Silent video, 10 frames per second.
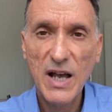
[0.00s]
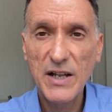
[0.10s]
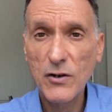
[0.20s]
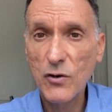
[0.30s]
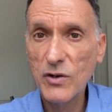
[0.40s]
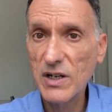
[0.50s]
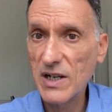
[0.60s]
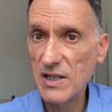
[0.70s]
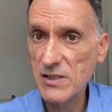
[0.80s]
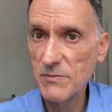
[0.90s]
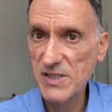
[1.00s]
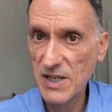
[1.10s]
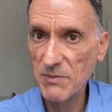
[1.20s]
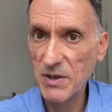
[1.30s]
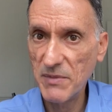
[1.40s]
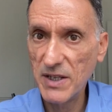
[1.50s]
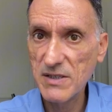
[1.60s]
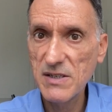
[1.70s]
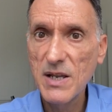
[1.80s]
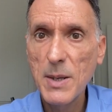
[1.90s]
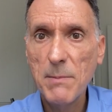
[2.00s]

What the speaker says: and oral calcium supplements